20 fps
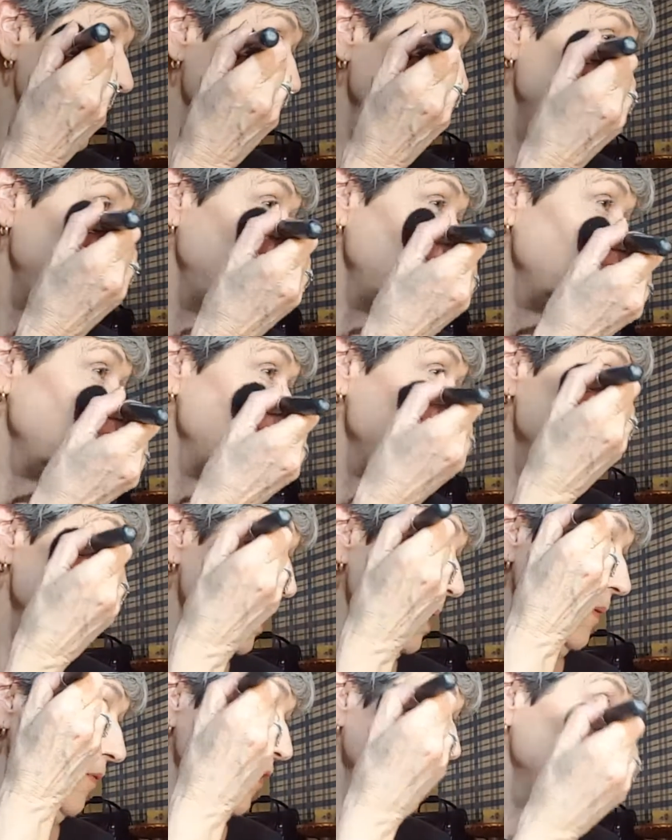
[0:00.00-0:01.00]

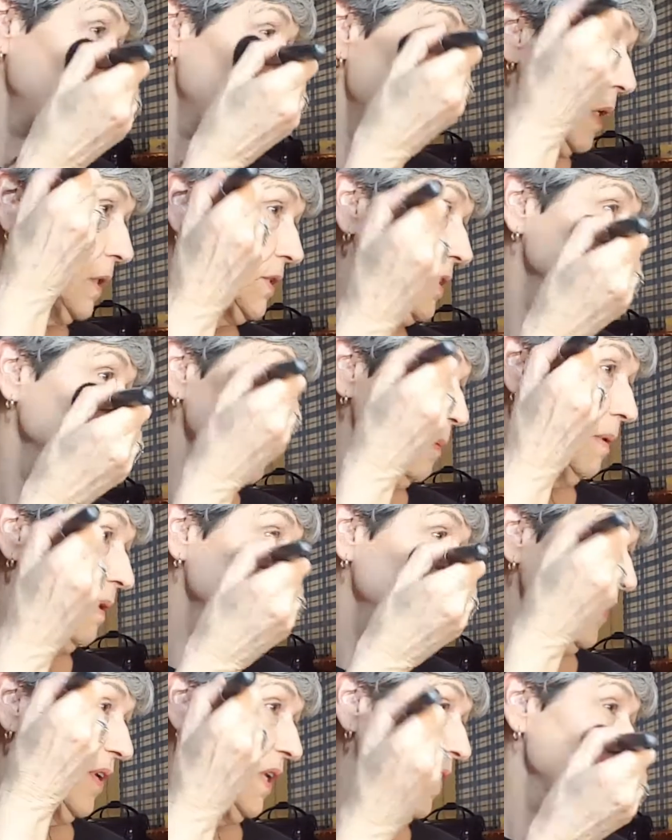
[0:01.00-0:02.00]
And if you watched any of
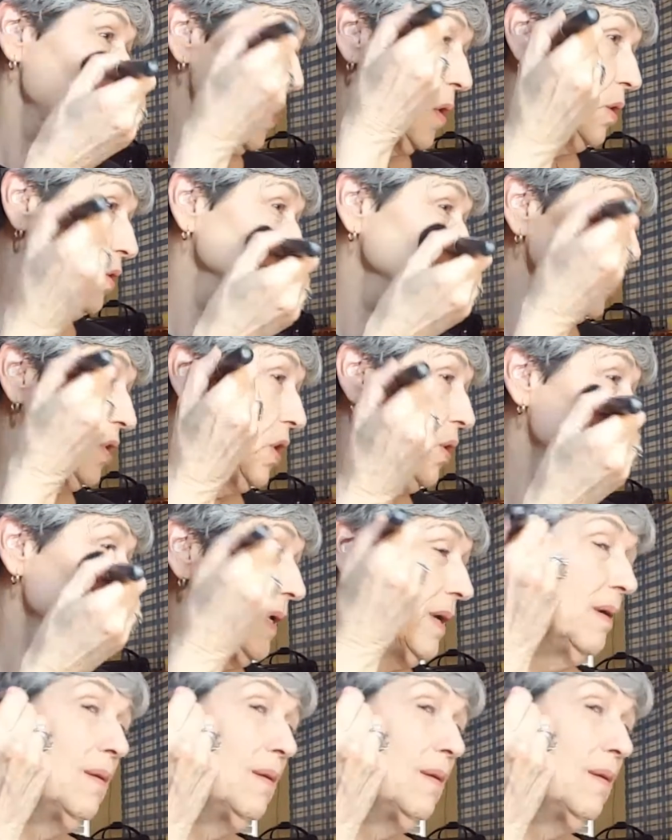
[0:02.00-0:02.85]
my videos, you know I